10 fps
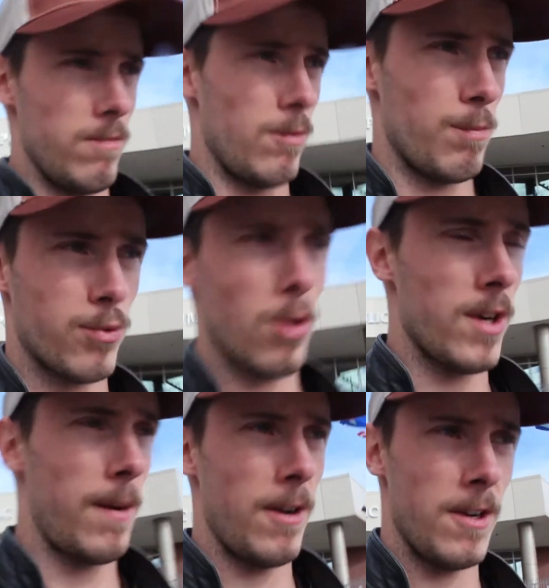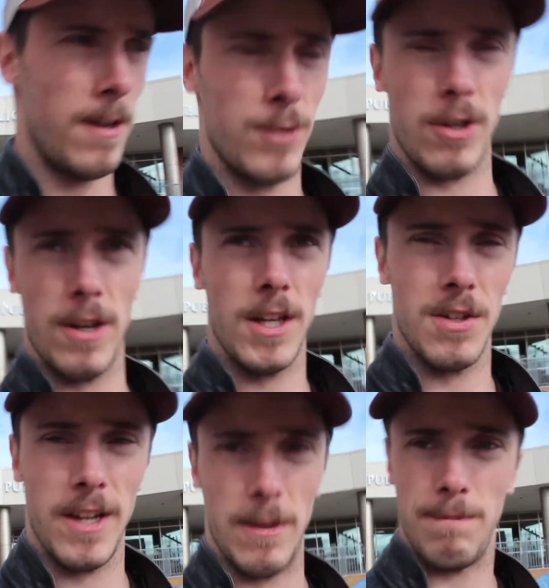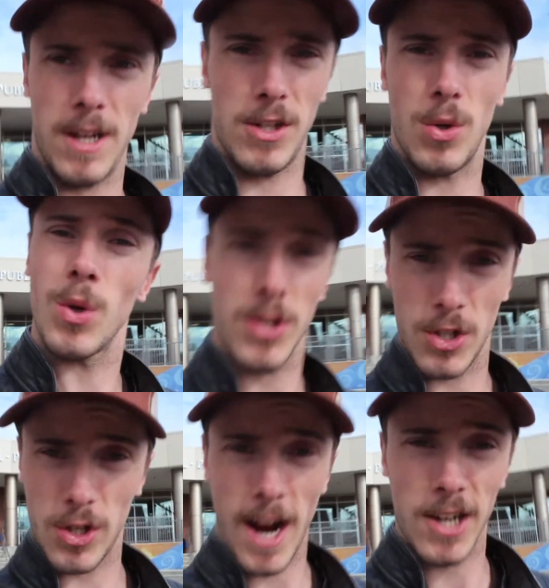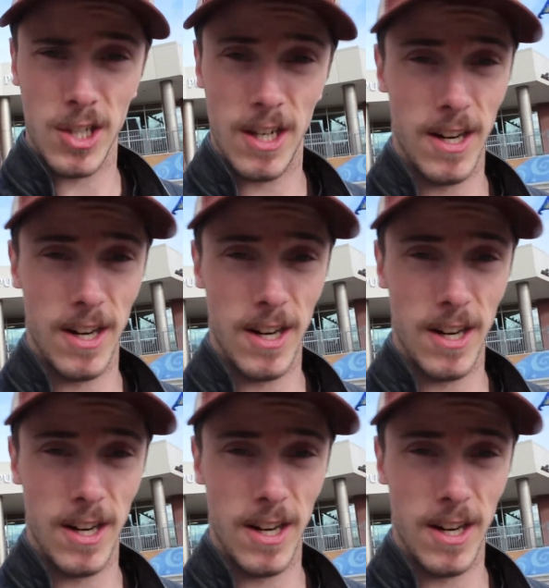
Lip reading: the program ended up turning into like a big tourist attraction,